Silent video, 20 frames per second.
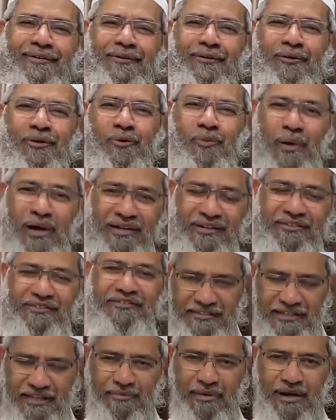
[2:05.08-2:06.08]
you know,
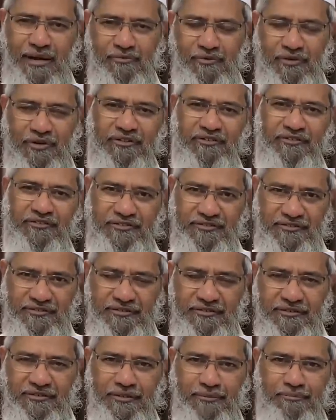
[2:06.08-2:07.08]
once an imam was
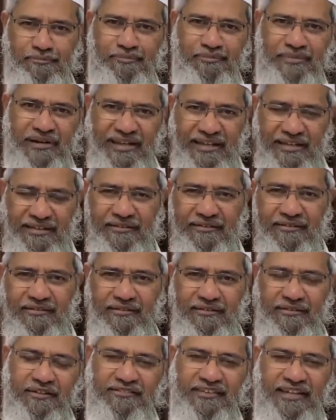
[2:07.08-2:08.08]
praying
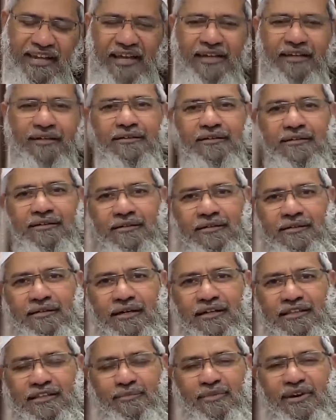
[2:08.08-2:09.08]
salah,
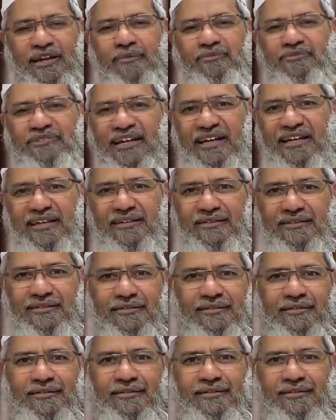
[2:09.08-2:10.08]
the Maghrib salah,
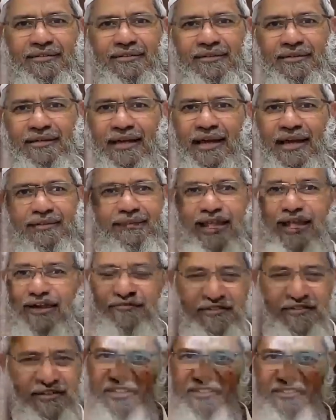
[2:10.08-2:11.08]
and
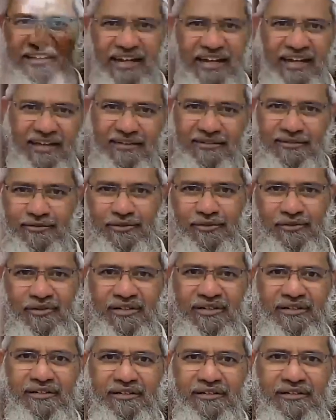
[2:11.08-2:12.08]
after the salah was
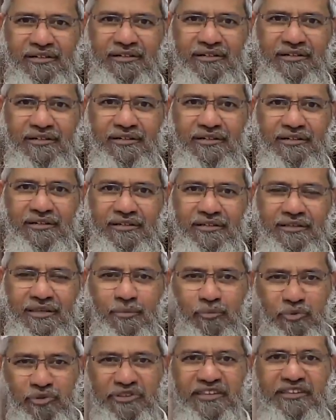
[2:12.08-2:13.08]
over,
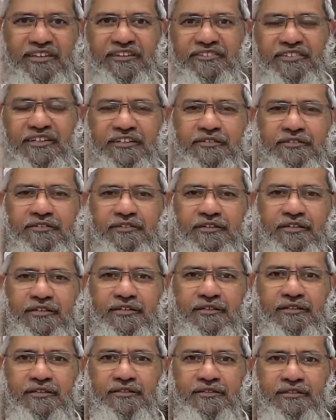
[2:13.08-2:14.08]
the mutaddi says
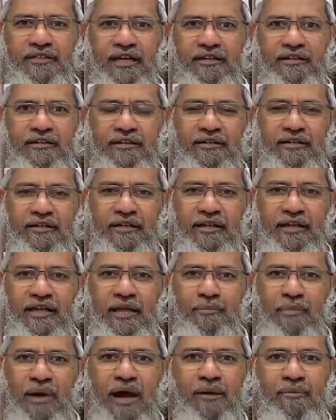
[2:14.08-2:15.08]
that,
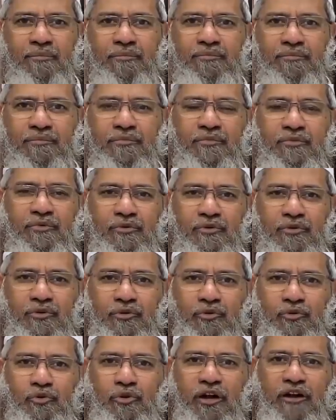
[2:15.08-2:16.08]
imam,
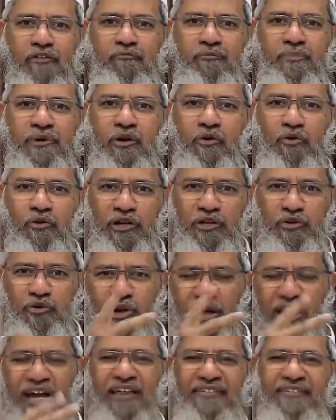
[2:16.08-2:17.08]
you have prayed only 2
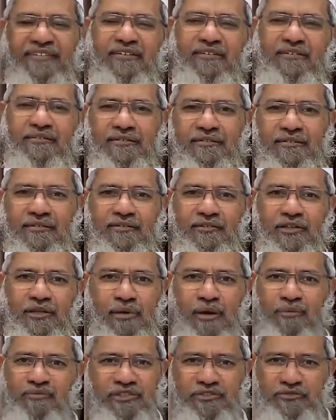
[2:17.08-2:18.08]
rakat.
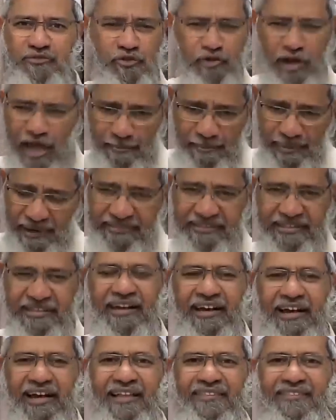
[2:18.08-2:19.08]
Imam says, no, I prayed 3
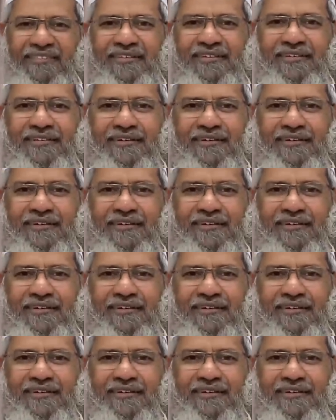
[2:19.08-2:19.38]
rakat.